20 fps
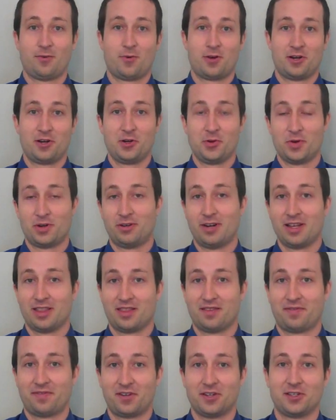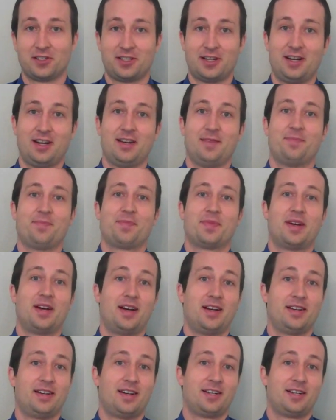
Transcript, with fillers: I wanted to do it right the first time, uh,